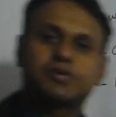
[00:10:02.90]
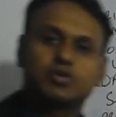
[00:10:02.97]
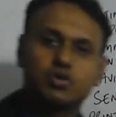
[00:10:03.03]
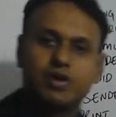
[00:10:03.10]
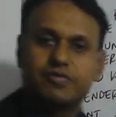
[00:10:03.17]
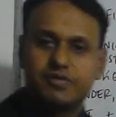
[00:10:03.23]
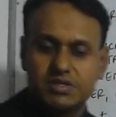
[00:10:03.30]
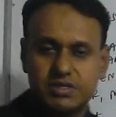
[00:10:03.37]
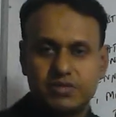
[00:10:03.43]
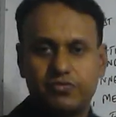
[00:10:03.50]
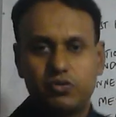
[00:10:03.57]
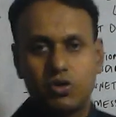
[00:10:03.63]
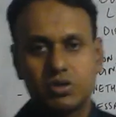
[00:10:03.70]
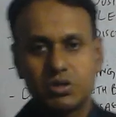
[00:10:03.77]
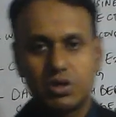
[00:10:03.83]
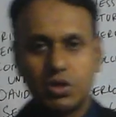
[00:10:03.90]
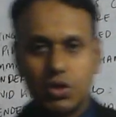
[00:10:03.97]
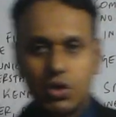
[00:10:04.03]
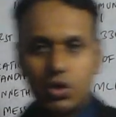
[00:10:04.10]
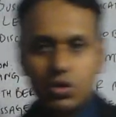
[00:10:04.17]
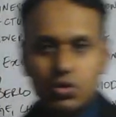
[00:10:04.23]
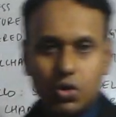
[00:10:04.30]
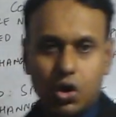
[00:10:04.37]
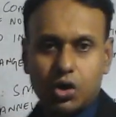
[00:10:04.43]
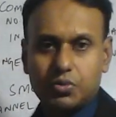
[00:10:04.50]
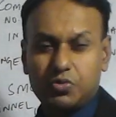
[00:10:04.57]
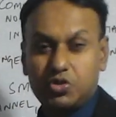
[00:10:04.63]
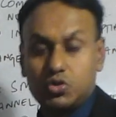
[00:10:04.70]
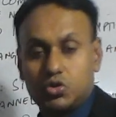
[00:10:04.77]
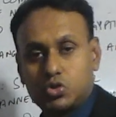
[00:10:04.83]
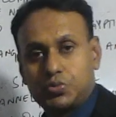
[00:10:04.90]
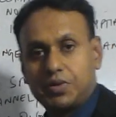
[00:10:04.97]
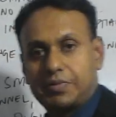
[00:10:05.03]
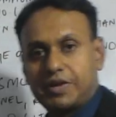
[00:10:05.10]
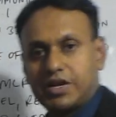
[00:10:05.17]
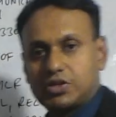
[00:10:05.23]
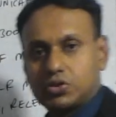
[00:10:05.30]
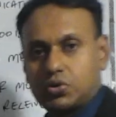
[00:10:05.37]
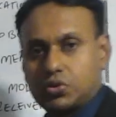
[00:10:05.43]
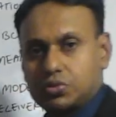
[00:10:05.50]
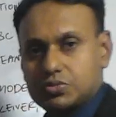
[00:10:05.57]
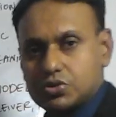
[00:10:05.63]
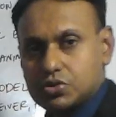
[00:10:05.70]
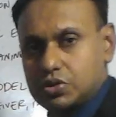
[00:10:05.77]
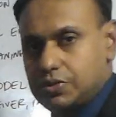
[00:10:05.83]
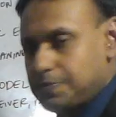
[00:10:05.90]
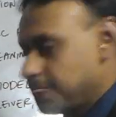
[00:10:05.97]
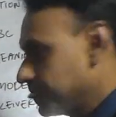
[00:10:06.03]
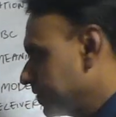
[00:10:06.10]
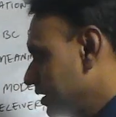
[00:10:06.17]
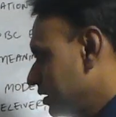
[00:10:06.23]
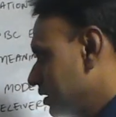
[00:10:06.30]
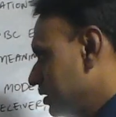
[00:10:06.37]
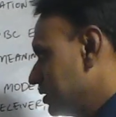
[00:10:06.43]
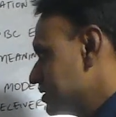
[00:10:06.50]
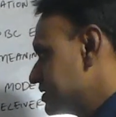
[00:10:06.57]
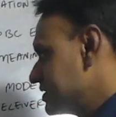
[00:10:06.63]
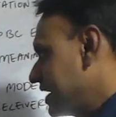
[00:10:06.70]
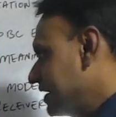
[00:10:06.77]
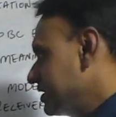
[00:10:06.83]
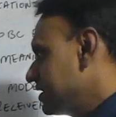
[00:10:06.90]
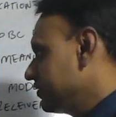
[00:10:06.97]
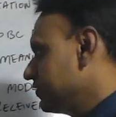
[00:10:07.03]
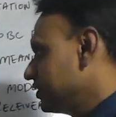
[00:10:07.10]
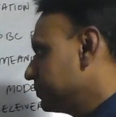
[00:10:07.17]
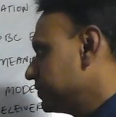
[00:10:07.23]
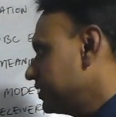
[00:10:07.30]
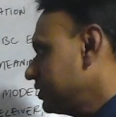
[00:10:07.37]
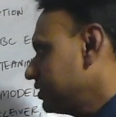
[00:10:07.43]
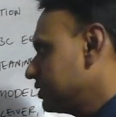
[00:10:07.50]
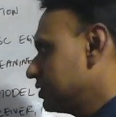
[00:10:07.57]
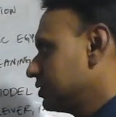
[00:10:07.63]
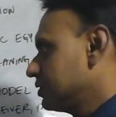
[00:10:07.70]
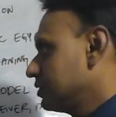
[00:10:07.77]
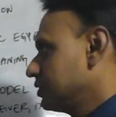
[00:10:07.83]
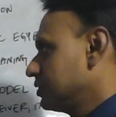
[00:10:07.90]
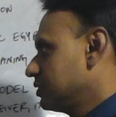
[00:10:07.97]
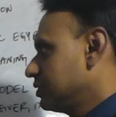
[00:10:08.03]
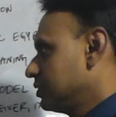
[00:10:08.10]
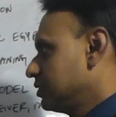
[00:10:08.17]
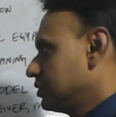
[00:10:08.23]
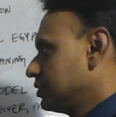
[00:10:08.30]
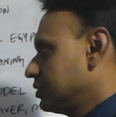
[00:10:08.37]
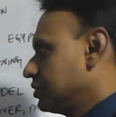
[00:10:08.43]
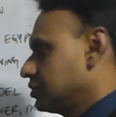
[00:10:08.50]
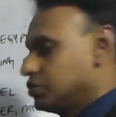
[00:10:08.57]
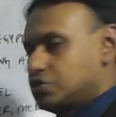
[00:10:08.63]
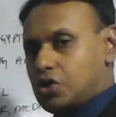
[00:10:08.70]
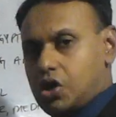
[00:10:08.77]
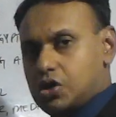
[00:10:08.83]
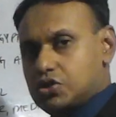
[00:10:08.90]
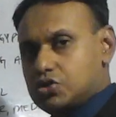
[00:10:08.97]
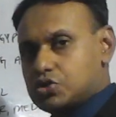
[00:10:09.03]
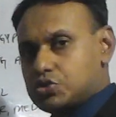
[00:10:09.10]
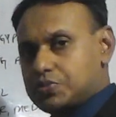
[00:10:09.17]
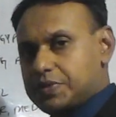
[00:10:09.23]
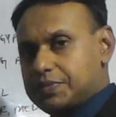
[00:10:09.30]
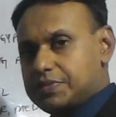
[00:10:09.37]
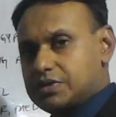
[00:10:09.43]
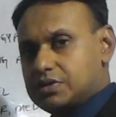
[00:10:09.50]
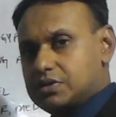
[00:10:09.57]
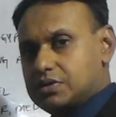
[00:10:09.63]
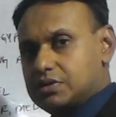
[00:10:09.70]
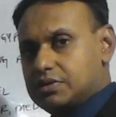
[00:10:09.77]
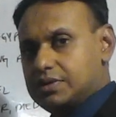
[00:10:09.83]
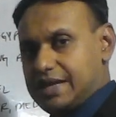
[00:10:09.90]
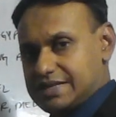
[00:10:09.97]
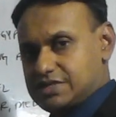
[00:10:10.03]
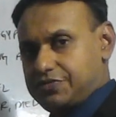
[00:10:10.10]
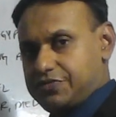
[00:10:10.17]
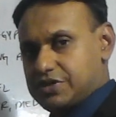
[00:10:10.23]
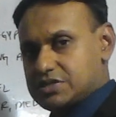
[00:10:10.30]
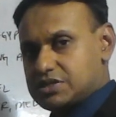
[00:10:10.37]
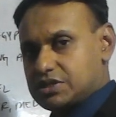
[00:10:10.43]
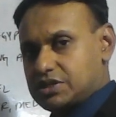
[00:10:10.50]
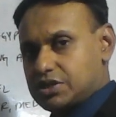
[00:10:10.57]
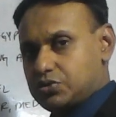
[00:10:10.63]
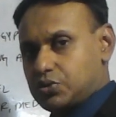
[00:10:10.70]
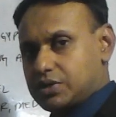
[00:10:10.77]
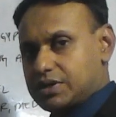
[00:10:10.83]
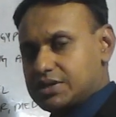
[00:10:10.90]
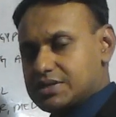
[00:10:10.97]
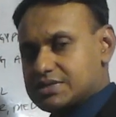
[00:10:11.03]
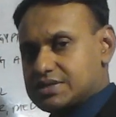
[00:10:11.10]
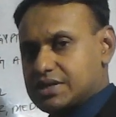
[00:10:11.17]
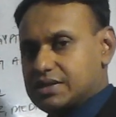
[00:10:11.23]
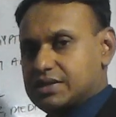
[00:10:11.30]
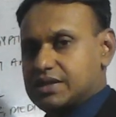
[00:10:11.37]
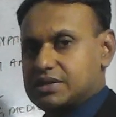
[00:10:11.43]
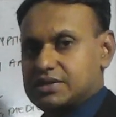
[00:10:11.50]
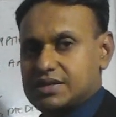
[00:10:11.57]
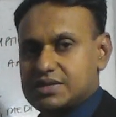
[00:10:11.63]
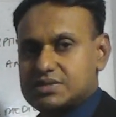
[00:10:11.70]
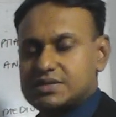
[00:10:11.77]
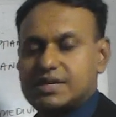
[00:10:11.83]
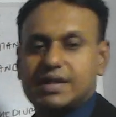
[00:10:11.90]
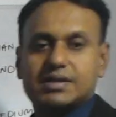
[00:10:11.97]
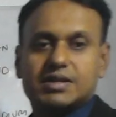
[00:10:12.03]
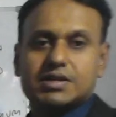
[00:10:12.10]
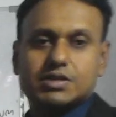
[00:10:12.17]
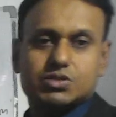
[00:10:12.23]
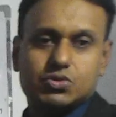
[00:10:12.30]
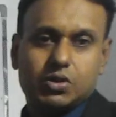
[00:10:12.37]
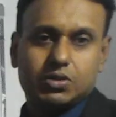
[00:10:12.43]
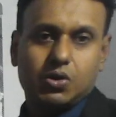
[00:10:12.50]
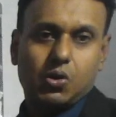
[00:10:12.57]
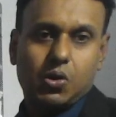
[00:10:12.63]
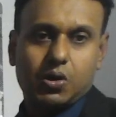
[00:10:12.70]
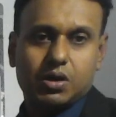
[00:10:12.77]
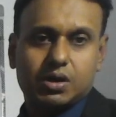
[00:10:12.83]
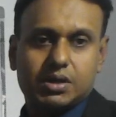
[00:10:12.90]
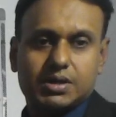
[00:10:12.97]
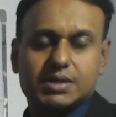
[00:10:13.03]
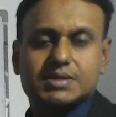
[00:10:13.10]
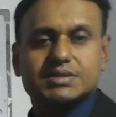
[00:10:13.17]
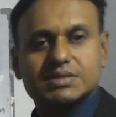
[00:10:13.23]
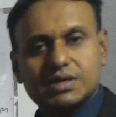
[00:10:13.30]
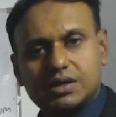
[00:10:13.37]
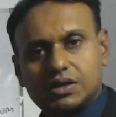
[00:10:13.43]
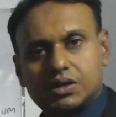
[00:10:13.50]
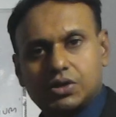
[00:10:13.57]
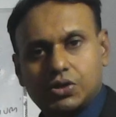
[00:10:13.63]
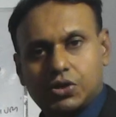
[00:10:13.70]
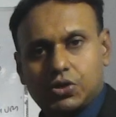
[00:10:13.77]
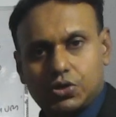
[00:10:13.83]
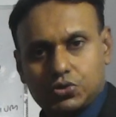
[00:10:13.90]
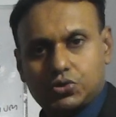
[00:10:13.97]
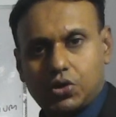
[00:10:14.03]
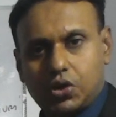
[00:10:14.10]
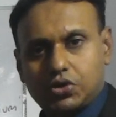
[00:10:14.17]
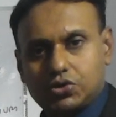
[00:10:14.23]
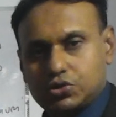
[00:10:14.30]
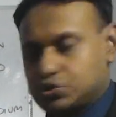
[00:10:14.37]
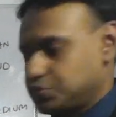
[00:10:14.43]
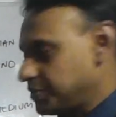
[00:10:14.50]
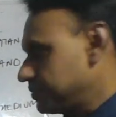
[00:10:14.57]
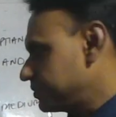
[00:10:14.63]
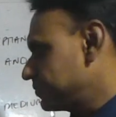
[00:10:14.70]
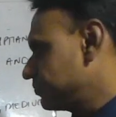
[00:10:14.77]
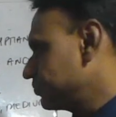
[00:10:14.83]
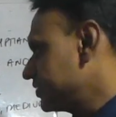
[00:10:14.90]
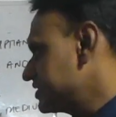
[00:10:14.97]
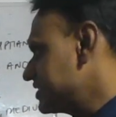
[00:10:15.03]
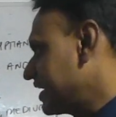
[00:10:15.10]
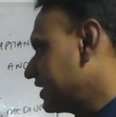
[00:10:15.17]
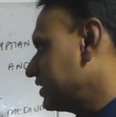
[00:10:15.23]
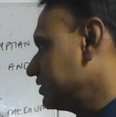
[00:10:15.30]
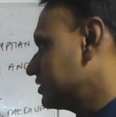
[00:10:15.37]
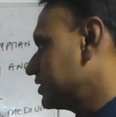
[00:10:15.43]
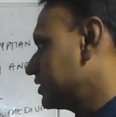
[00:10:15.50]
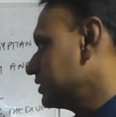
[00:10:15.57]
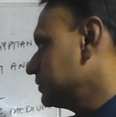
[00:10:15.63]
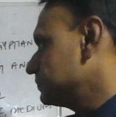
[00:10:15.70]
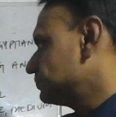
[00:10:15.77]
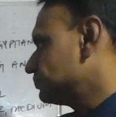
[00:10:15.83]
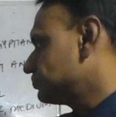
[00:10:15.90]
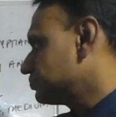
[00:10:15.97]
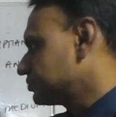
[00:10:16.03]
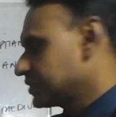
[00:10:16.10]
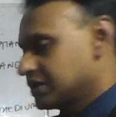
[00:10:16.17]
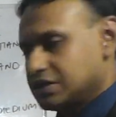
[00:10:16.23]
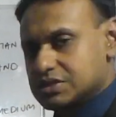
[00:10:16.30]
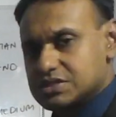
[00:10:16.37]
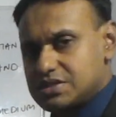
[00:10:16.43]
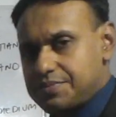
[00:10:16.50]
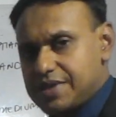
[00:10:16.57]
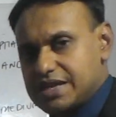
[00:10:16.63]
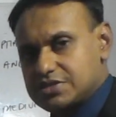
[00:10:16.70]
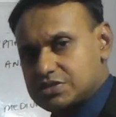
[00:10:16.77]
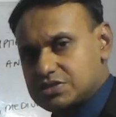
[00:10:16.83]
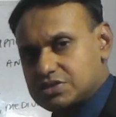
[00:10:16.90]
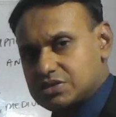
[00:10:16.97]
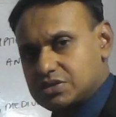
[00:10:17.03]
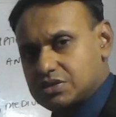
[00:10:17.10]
you have received what? Dawn newspaper at your home. So sender will be Dawn newspaper. That's the first thing that you want to understand, that yes, sender is not the hawker, is the Dawn newspaper. The second thing is the message.